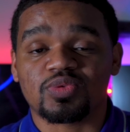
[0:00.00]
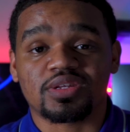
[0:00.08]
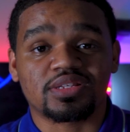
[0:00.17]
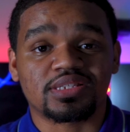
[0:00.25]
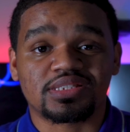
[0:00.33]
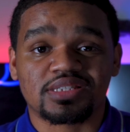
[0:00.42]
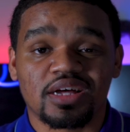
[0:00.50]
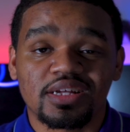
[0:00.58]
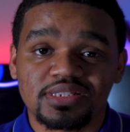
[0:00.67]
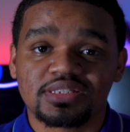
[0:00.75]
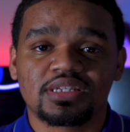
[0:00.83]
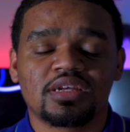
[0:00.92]
we can
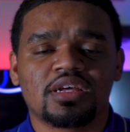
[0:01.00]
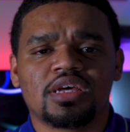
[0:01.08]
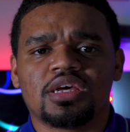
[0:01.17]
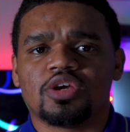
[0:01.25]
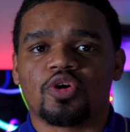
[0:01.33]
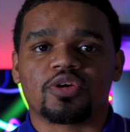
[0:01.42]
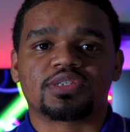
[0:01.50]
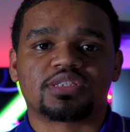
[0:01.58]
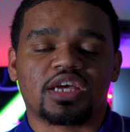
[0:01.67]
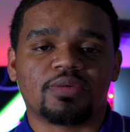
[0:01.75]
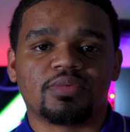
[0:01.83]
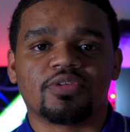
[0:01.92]
discuss your
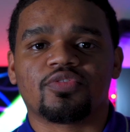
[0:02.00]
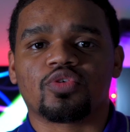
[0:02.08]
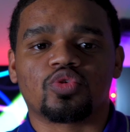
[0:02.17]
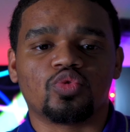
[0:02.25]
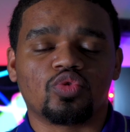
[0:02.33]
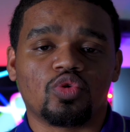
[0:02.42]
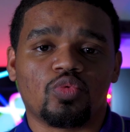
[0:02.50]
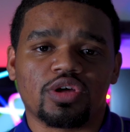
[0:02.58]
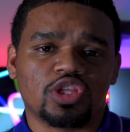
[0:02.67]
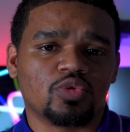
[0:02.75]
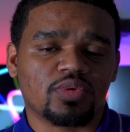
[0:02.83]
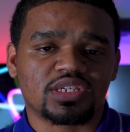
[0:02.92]
excitement for Google,
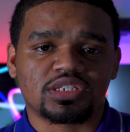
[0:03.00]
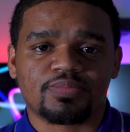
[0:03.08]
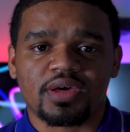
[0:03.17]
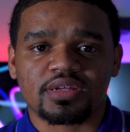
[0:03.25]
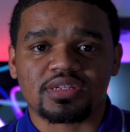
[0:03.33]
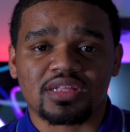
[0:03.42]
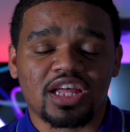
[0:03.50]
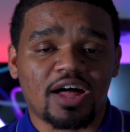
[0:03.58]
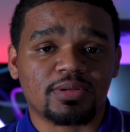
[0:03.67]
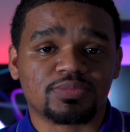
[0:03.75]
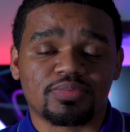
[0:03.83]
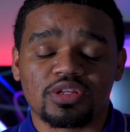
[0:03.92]
what you expect in the
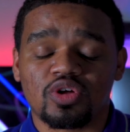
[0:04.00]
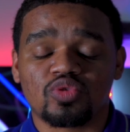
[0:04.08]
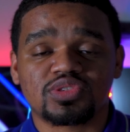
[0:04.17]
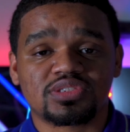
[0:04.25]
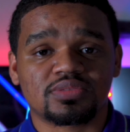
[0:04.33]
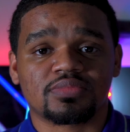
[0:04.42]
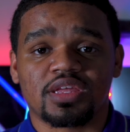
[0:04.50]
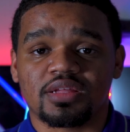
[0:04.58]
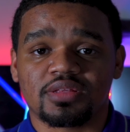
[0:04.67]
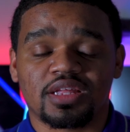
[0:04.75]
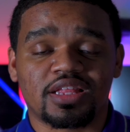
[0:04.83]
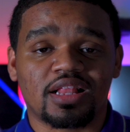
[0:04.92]
comments below.
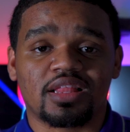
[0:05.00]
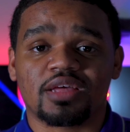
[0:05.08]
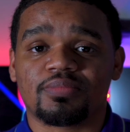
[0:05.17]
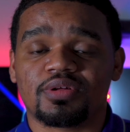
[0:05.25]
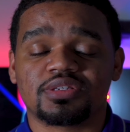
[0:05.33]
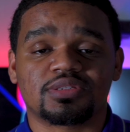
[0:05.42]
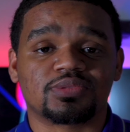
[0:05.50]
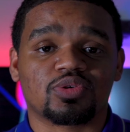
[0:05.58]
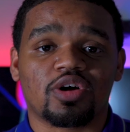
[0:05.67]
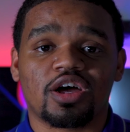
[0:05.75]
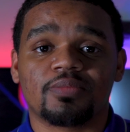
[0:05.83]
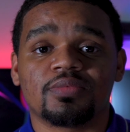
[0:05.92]
Hit that like button,
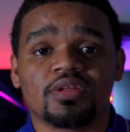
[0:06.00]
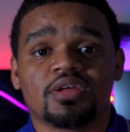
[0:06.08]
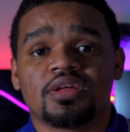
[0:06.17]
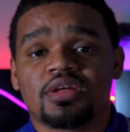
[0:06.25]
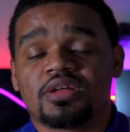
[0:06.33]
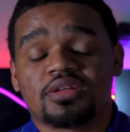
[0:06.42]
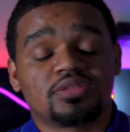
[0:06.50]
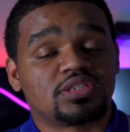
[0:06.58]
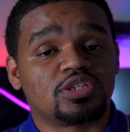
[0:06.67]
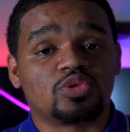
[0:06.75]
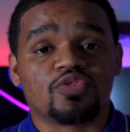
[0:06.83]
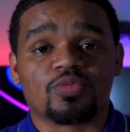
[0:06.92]
subscribe.
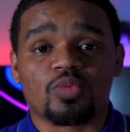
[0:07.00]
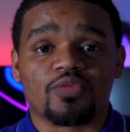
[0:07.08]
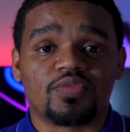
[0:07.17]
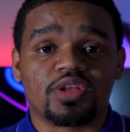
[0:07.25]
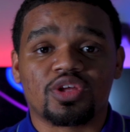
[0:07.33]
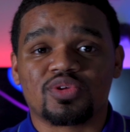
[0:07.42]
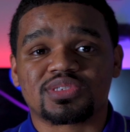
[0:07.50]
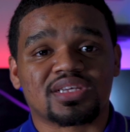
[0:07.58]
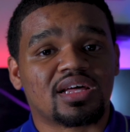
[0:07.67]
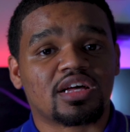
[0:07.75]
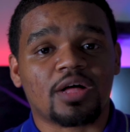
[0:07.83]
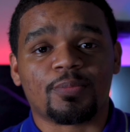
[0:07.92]
Stay tuned for more videos.
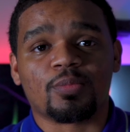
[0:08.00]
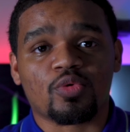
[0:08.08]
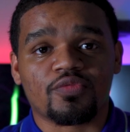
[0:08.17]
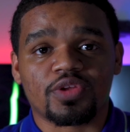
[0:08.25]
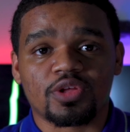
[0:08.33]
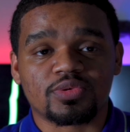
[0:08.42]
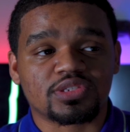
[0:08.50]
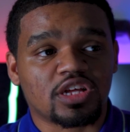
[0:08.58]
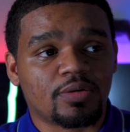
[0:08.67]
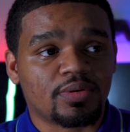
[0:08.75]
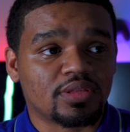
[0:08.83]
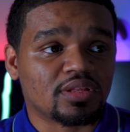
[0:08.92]
Got a couple more videos
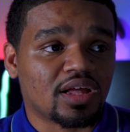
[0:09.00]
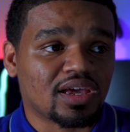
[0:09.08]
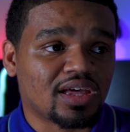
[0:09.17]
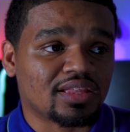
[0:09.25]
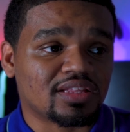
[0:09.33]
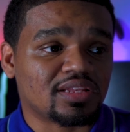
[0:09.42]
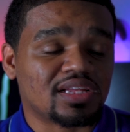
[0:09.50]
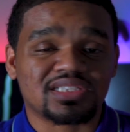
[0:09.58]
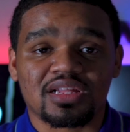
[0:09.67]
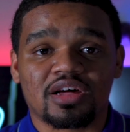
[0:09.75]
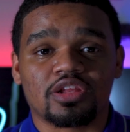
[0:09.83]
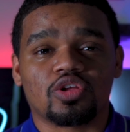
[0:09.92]
coming. I got the
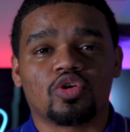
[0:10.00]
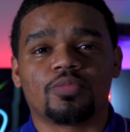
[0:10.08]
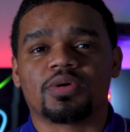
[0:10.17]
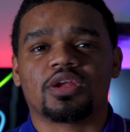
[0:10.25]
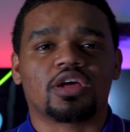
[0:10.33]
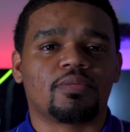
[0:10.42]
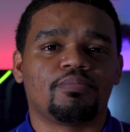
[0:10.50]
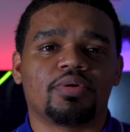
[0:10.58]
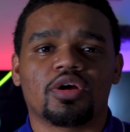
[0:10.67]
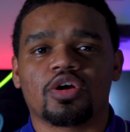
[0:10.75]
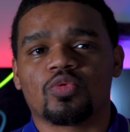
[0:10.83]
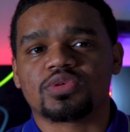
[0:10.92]
Nest Audio. I'm going to
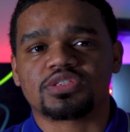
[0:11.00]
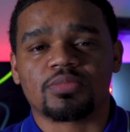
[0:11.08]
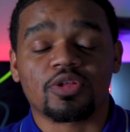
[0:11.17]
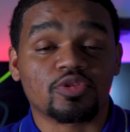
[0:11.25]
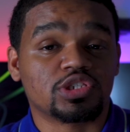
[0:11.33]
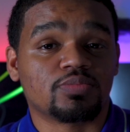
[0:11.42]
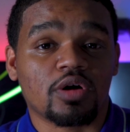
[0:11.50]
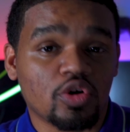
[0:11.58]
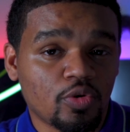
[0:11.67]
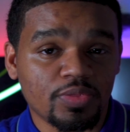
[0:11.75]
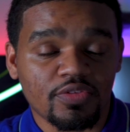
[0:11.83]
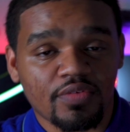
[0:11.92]
compare it with some other smart
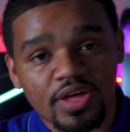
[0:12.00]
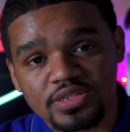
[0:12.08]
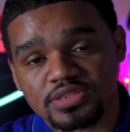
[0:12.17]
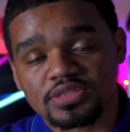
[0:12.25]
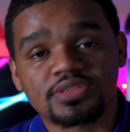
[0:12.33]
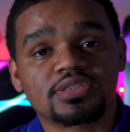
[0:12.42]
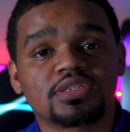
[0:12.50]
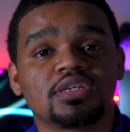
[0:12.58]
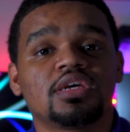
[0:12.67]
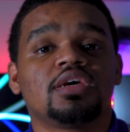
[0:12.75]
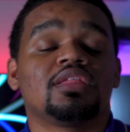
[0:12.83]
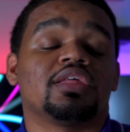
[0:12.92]
home devices
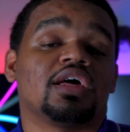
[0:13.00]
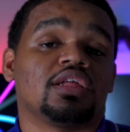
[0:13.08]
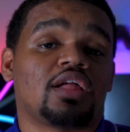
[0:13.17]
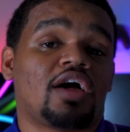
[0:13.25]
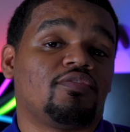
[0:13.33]
that